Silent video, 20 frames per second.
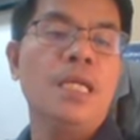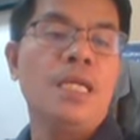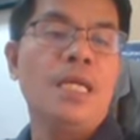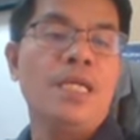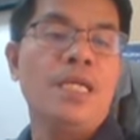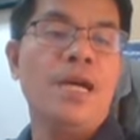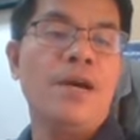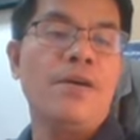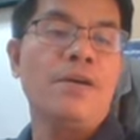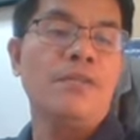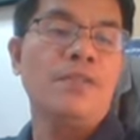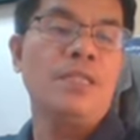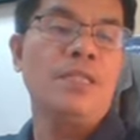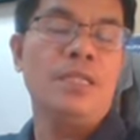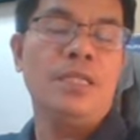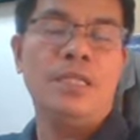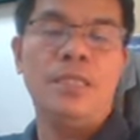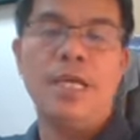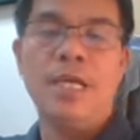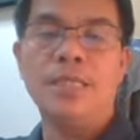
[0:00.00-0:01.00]
Now,
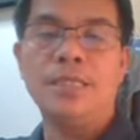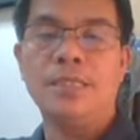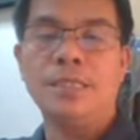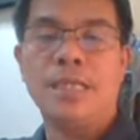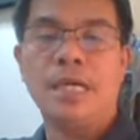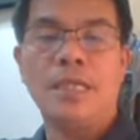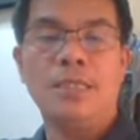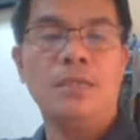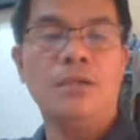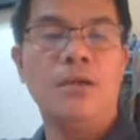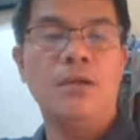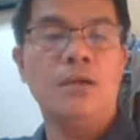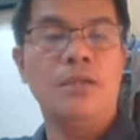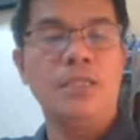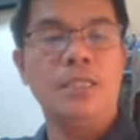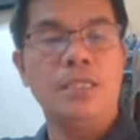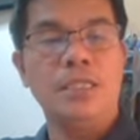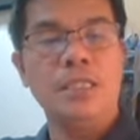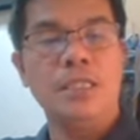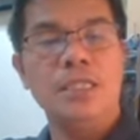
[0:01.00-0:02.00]
the next
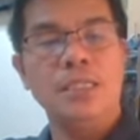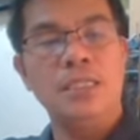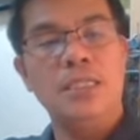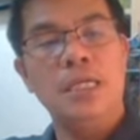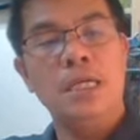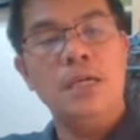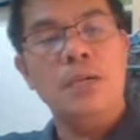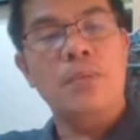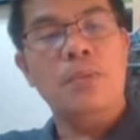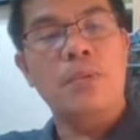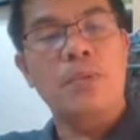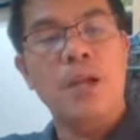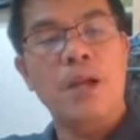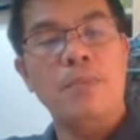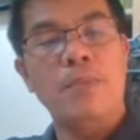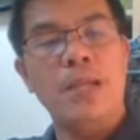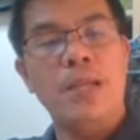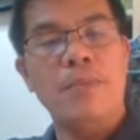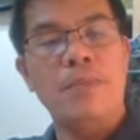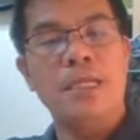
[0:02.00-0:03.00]
category is
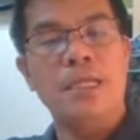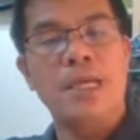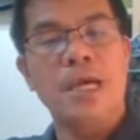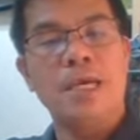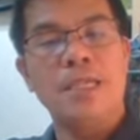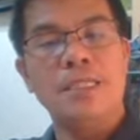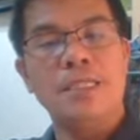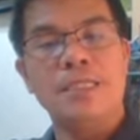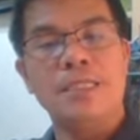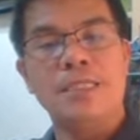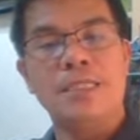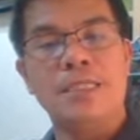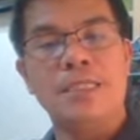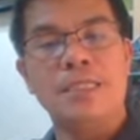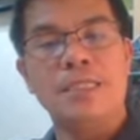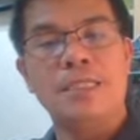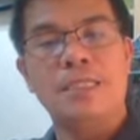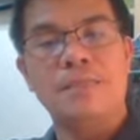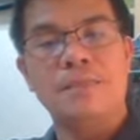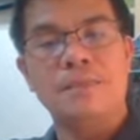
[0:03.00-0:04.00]
problem
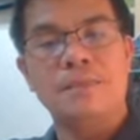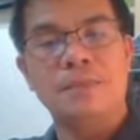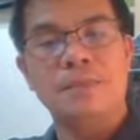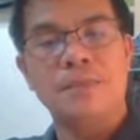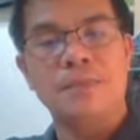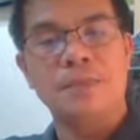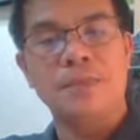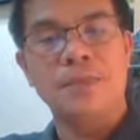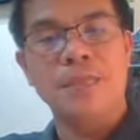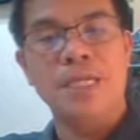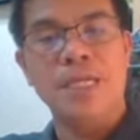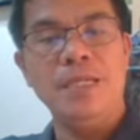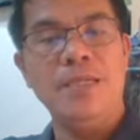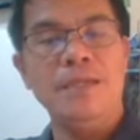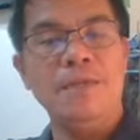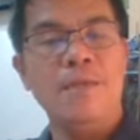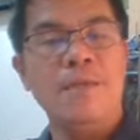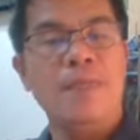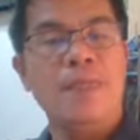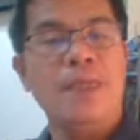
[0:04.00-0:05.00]
analysis. Okay?